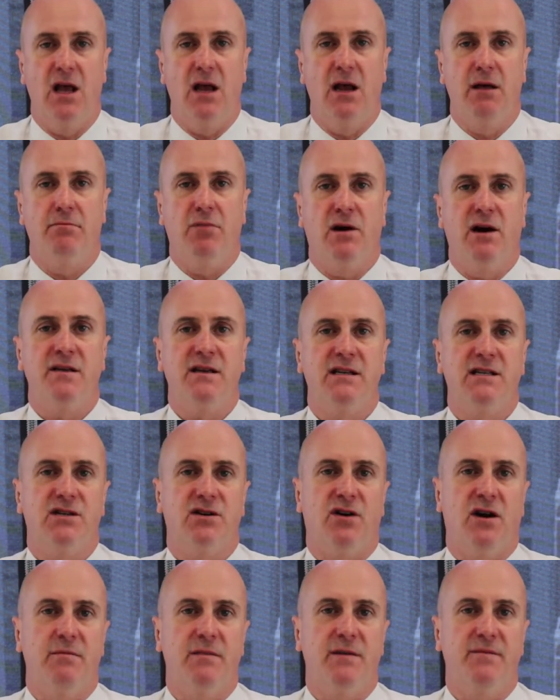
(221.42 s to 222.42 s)
By this
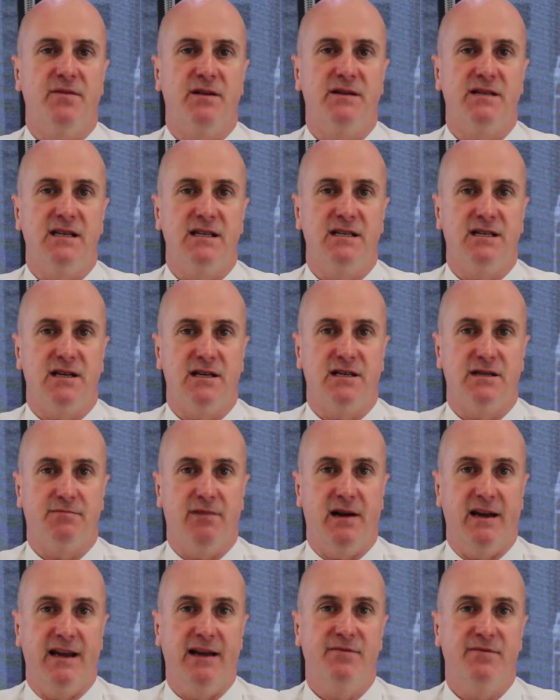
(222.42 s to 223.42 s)
time,
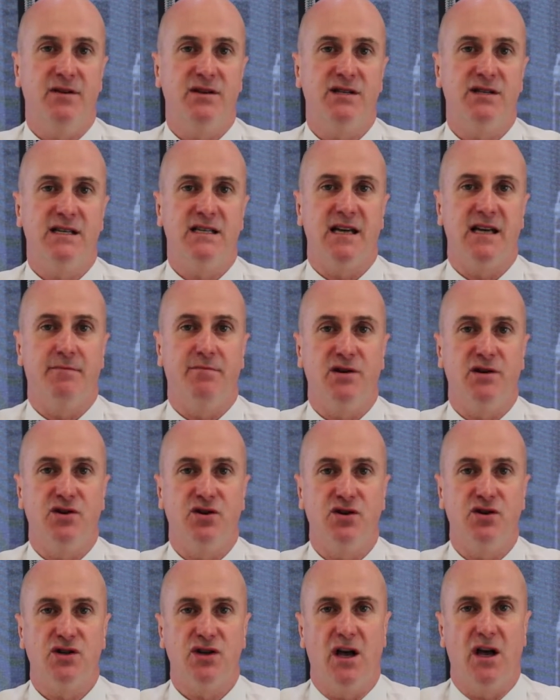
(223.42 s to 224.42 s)
Infosys had
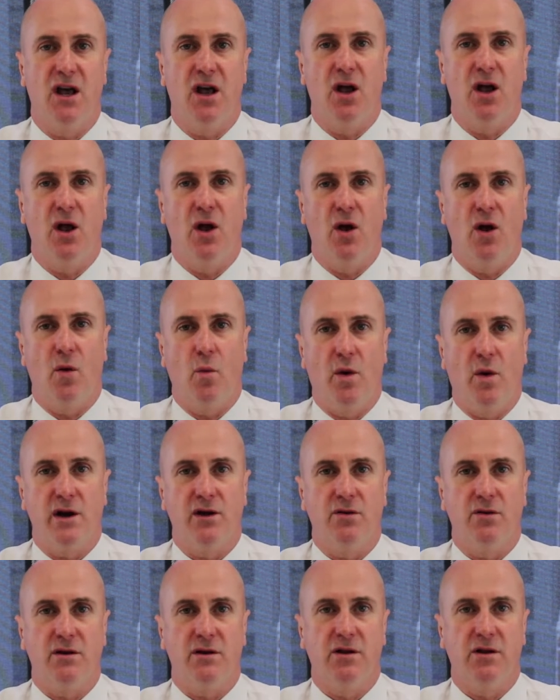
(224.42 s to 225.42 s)
produced what
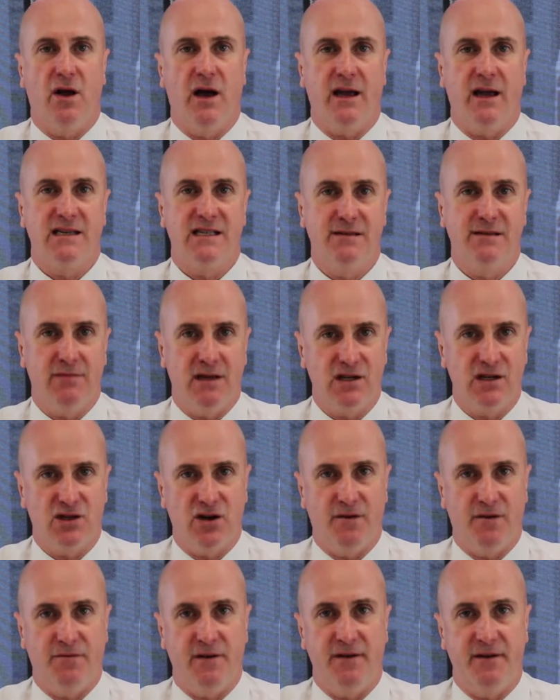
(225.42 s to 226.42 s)
looked like similar
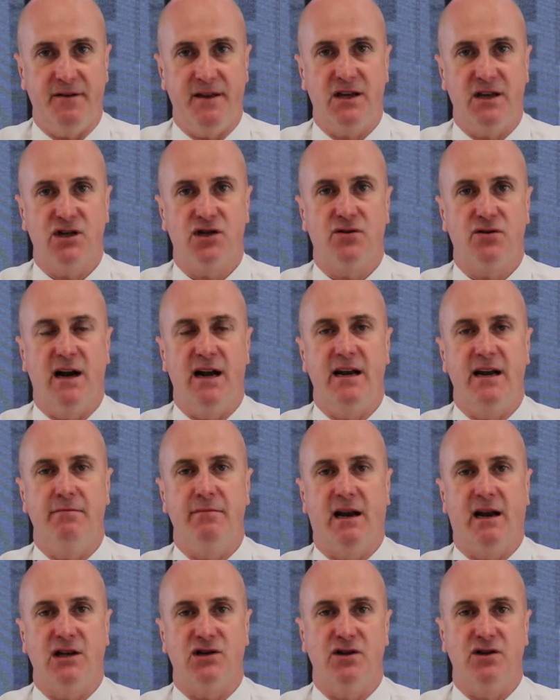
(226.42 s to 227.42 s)
software for the Australian
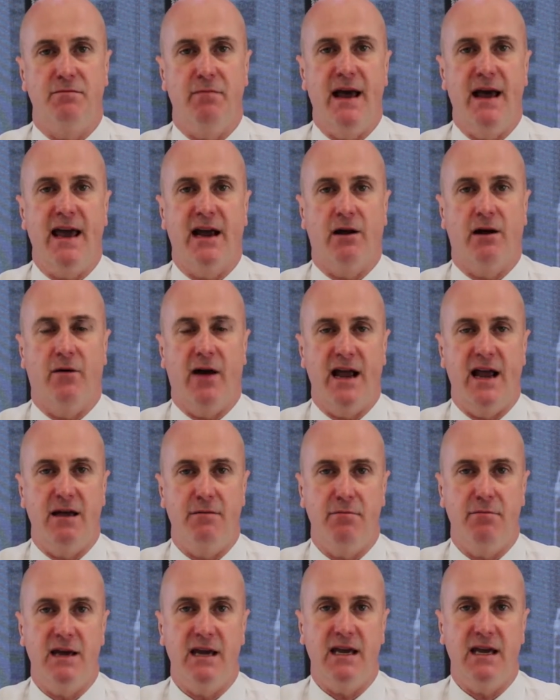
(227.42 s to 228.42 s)
Military Bank, or
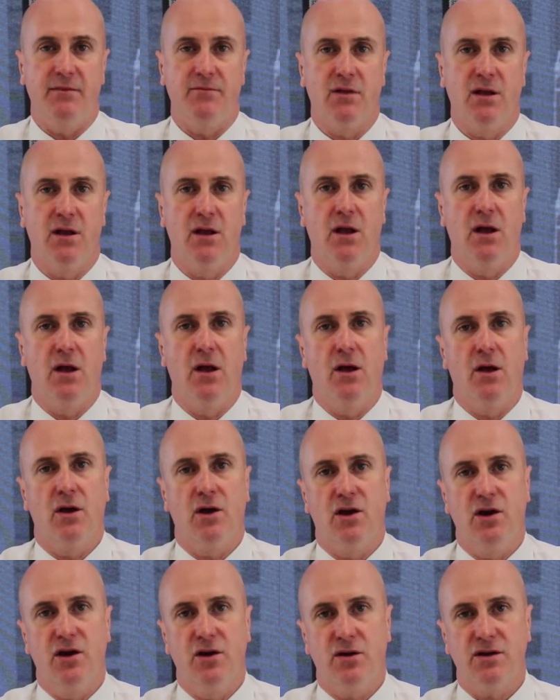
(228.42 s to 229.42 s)
AMB.
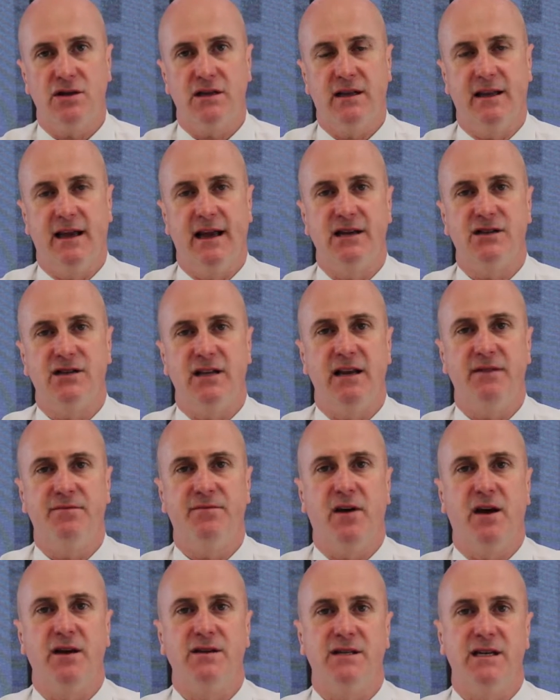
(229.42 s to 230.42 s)
Qudos alleged that
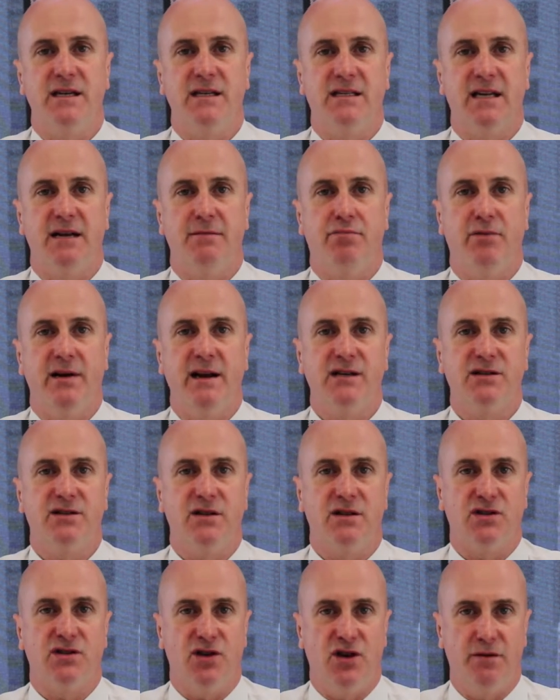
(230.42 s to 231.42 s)
Infosys had breached the
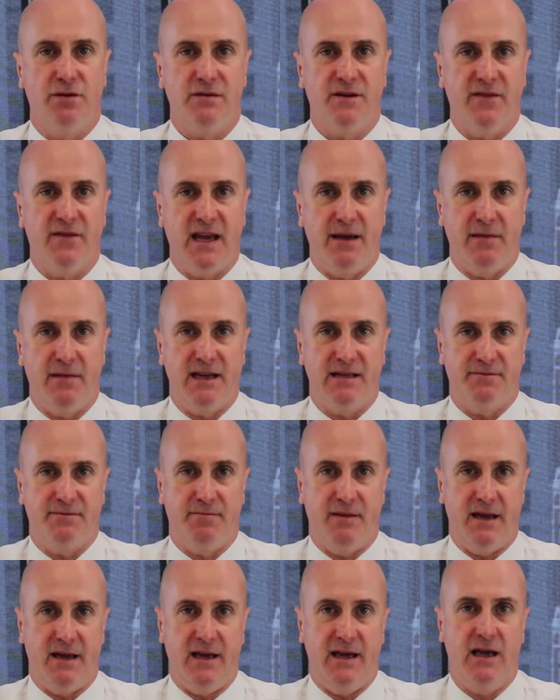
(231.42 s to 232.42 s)
terms of the
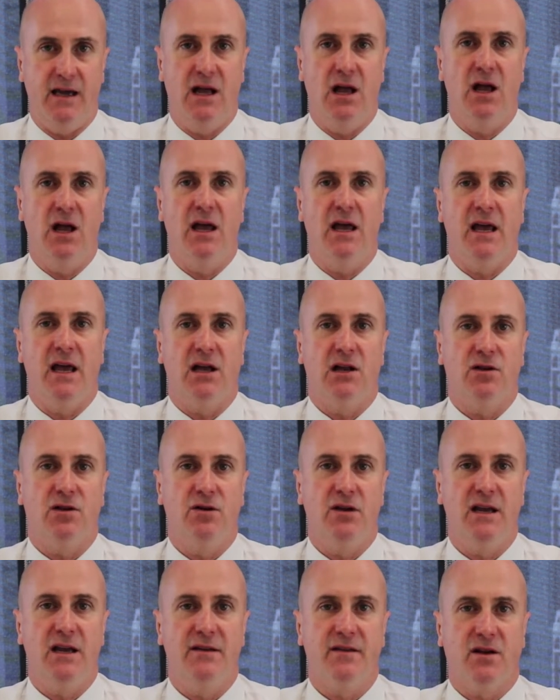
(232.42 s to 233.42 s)
MSB,
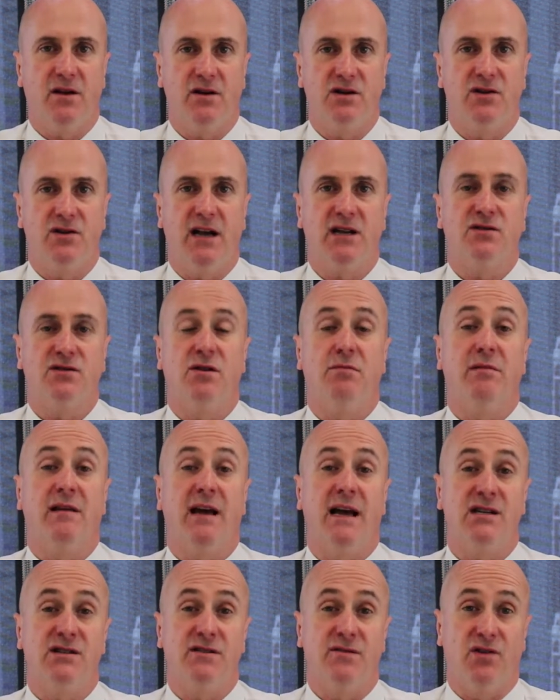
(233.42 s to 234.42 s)
including the contractual
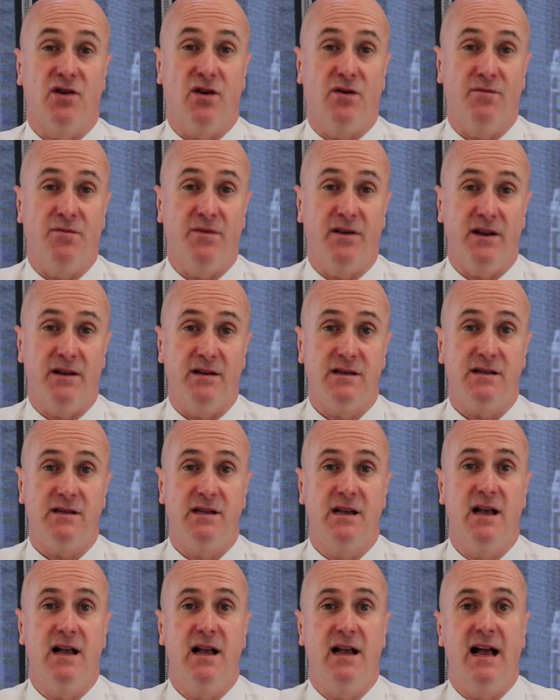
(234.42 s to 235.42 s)
obligation of confidence,
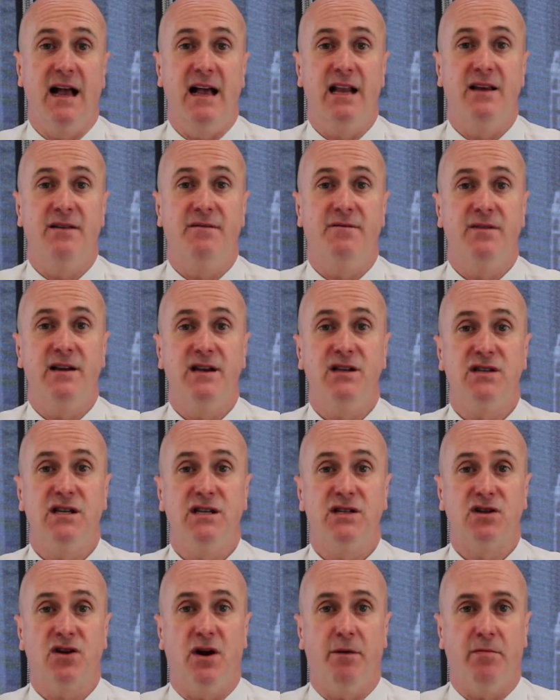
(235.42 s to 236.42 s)
and infringed
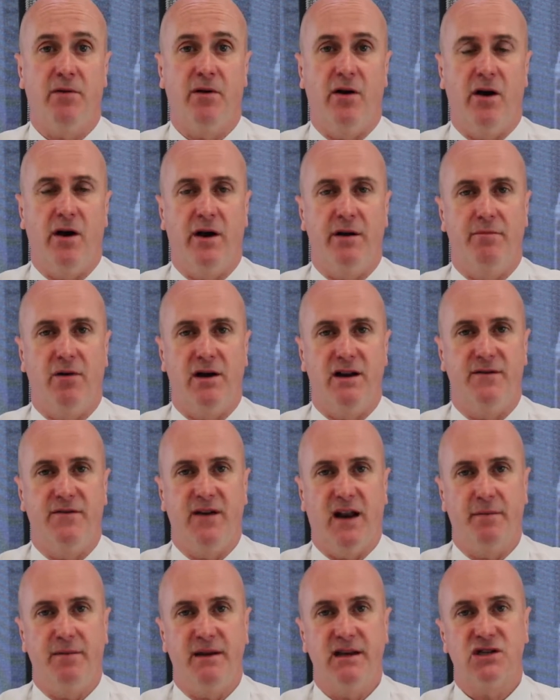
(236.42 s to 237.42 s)
its copyright by
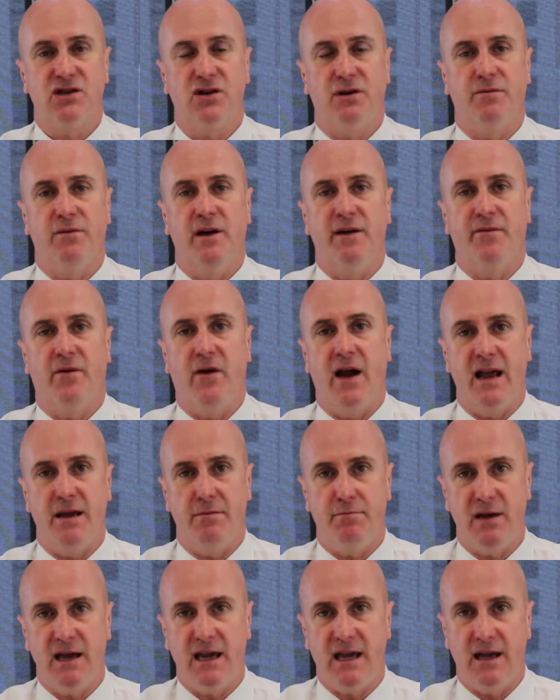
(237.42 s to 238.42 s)
developing software for
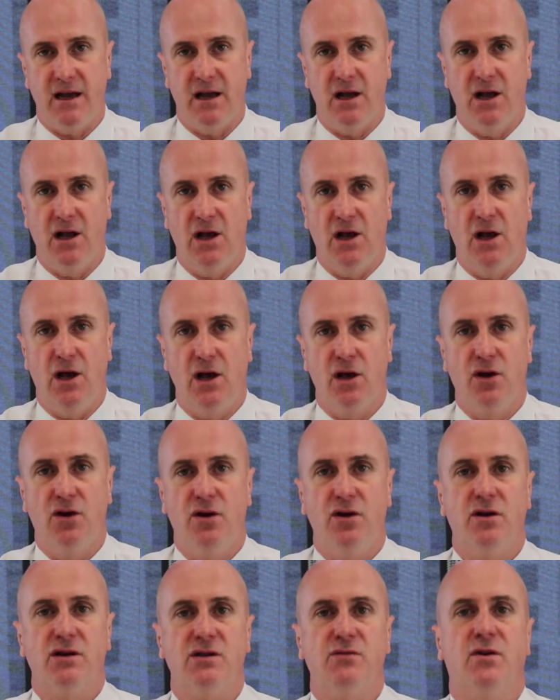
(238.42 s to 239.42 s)
AMB.
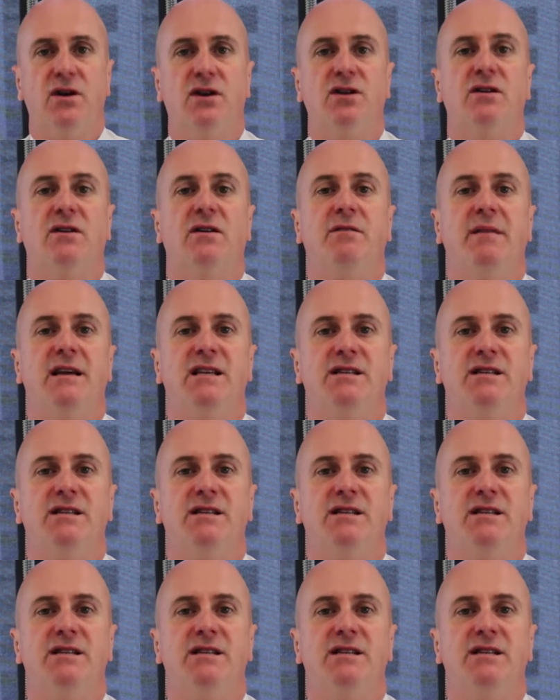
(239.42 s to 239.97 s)
Qudos wanted to commence